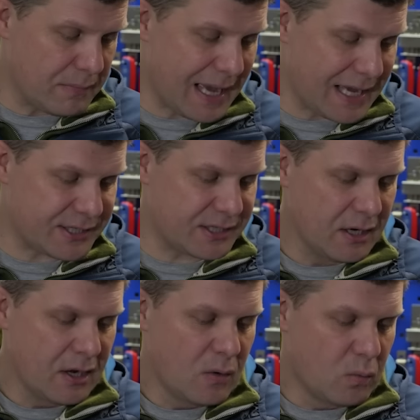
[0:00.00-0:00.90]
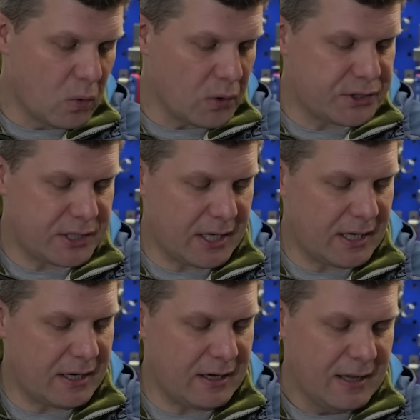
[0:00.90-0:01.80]
mass,
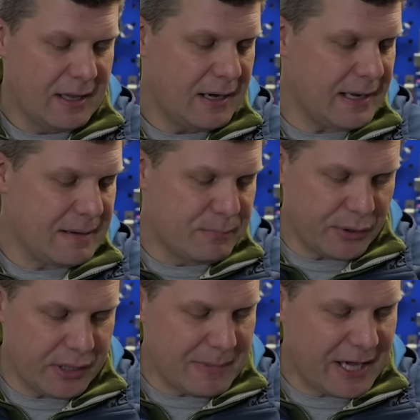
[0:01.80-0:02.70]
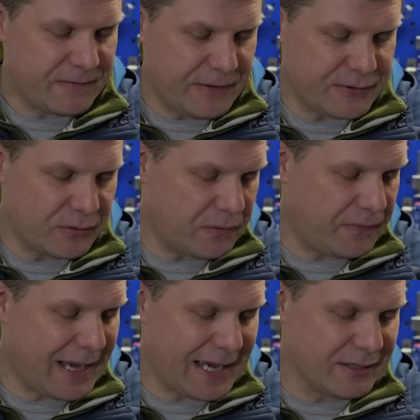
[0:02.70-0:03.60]
water, lean body mass, visceral
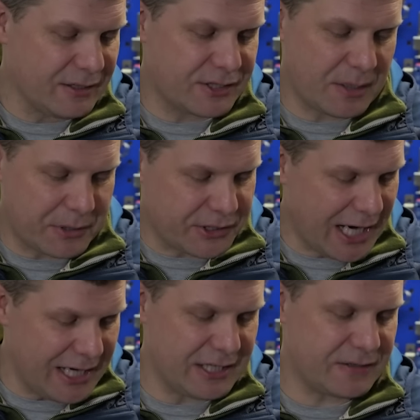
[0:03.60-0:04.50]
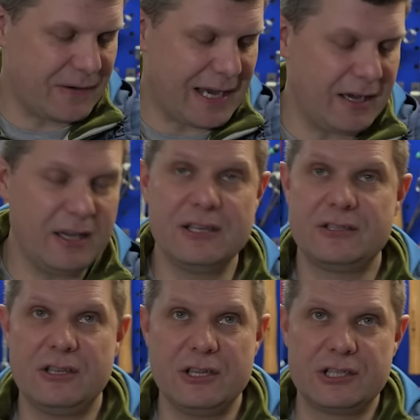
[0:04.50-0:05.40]
fat, subcutaneous fat.
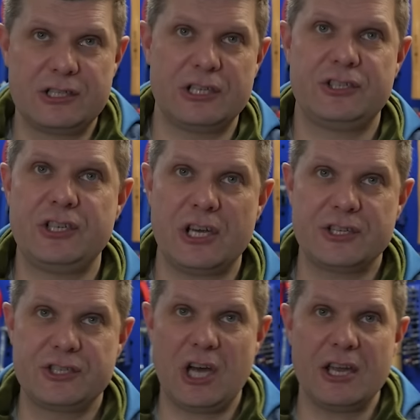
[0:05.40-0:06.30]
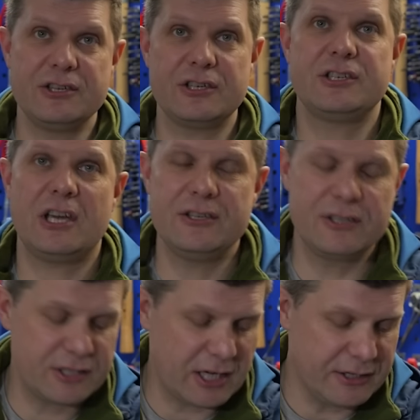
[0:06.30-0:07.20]
There's just tons and
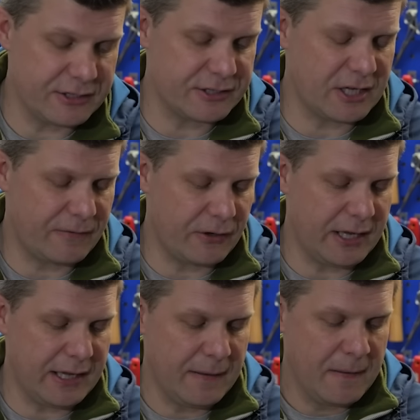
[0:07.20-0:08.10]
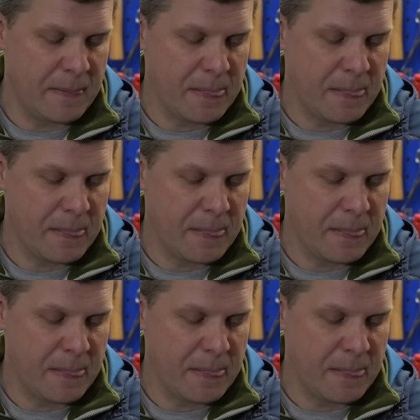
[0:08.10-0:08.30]
tons and tons of stuff on here.